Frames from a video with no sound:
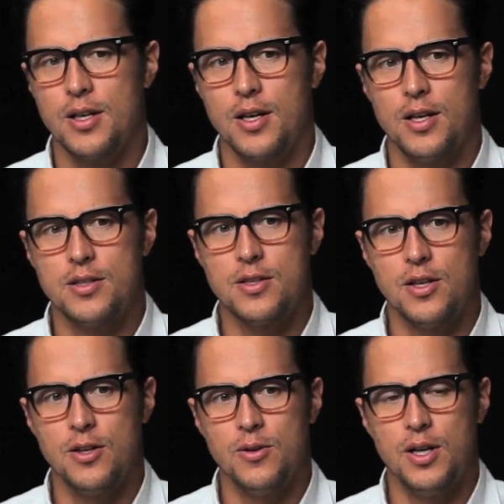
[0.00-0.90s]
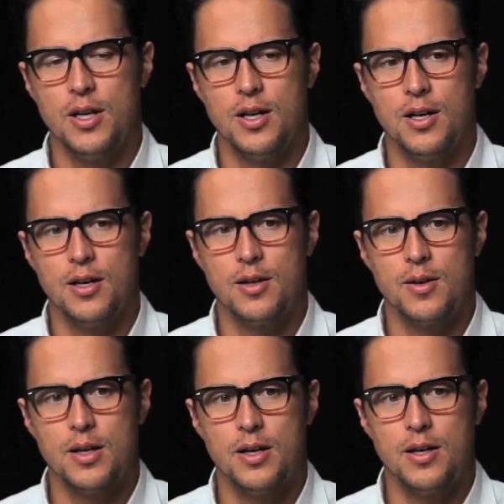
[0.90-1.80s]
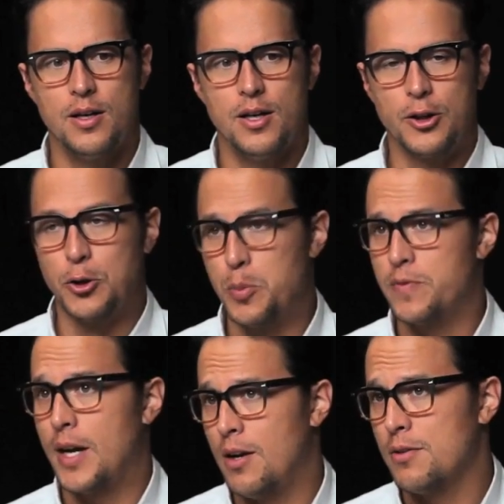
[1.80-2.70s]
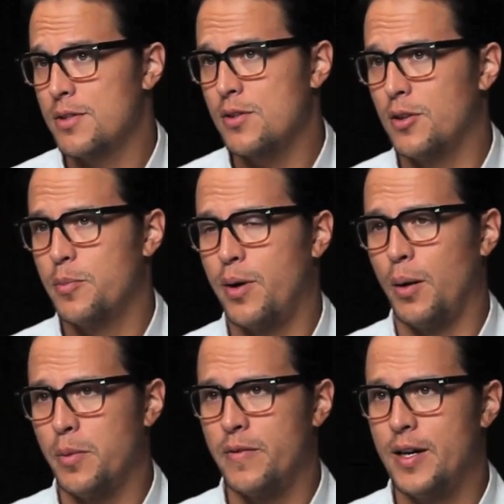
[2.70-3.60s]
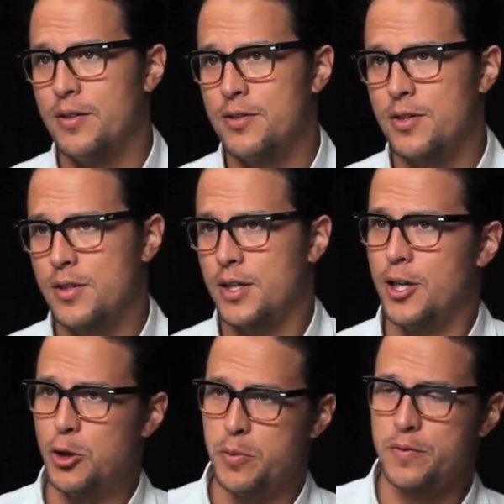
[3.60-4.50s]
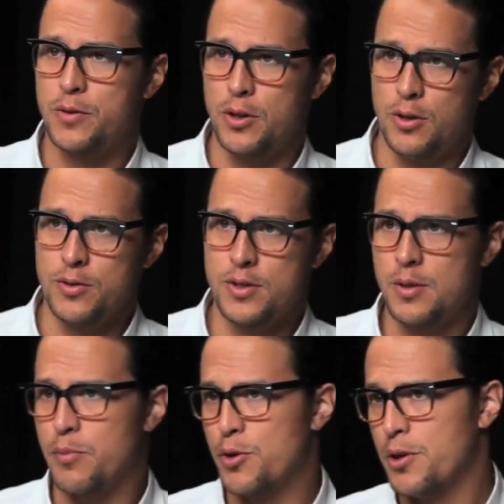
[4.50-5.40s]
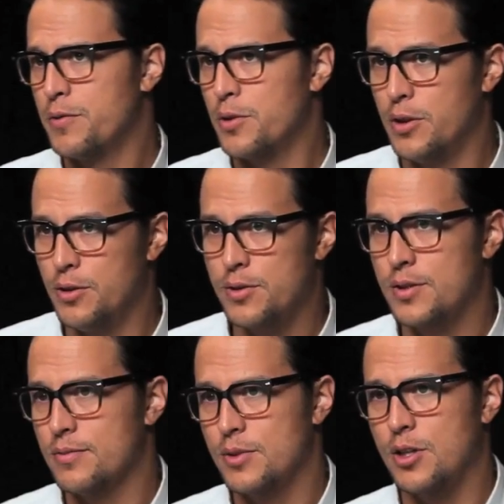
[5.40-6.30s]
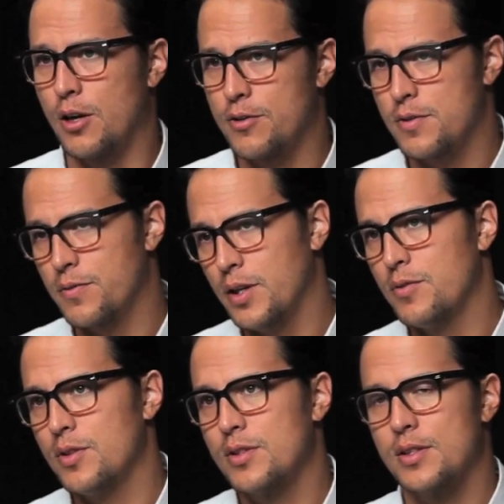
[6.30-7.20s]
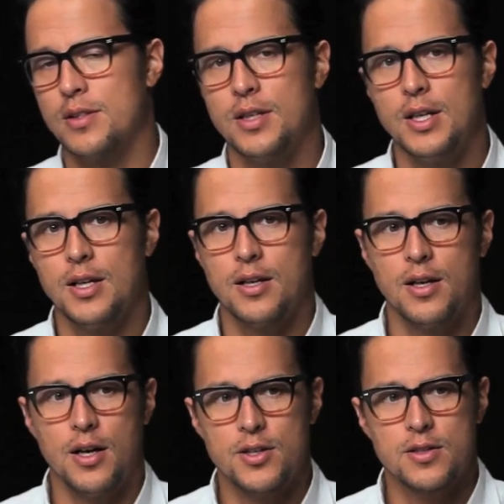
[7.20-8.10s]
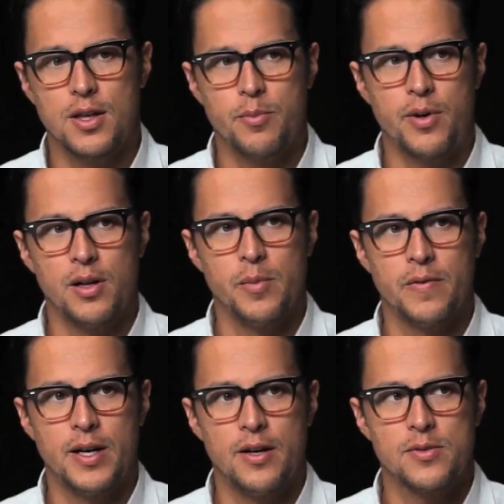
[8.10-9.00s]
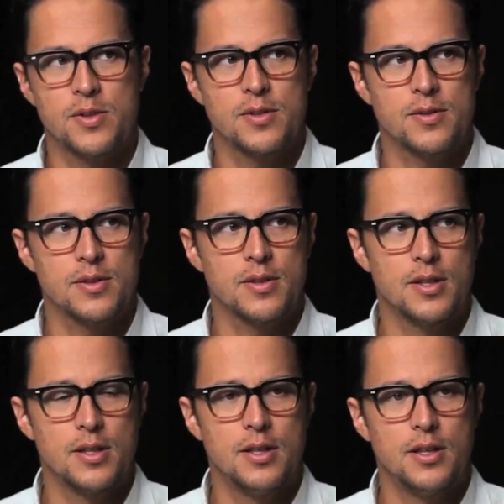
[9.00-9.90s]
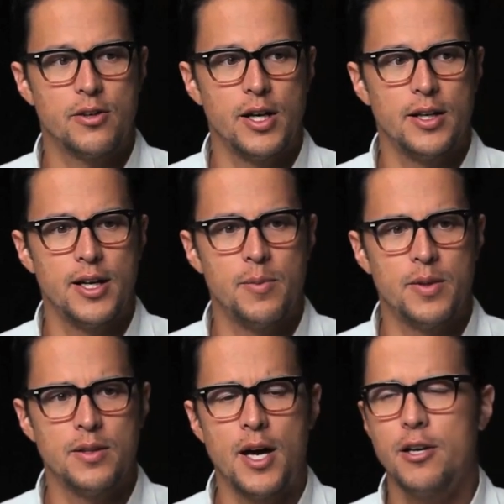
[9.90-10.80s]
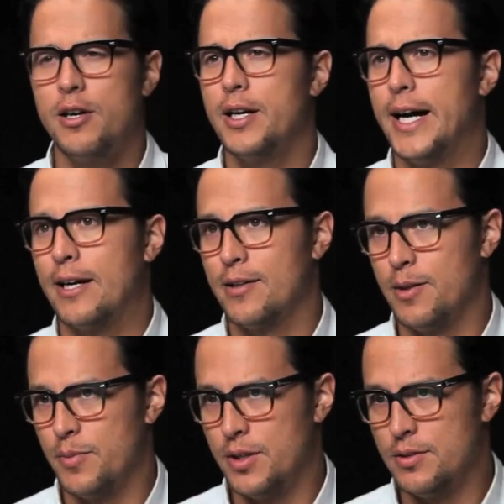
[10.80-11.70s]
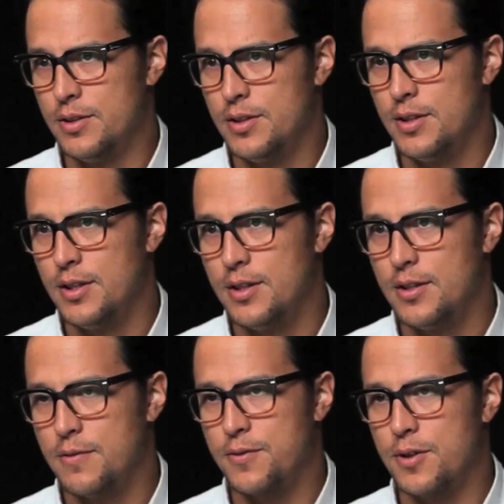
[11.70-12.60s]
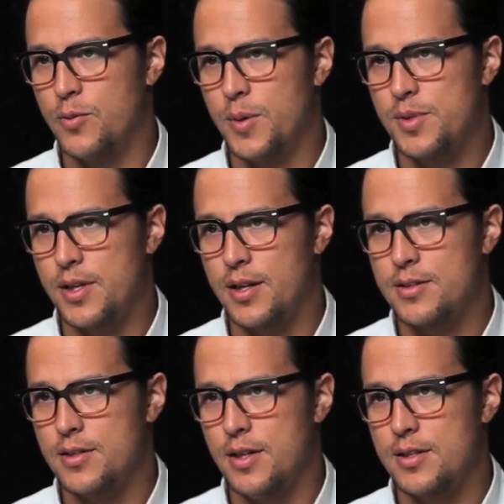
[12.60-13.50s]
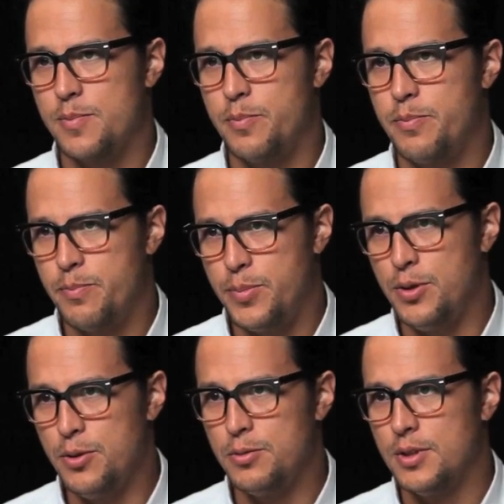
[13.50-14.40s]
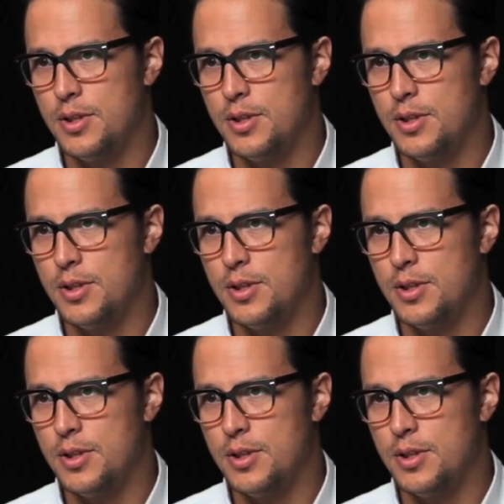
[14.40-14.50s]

And so a group of owls is called the Parliament of Owls, just like a group of crows. It's a murder of crows, Congress of ravens. And I just thought Parliament of Owls was a great name. Not a great acronym, though, for websites. It's poo.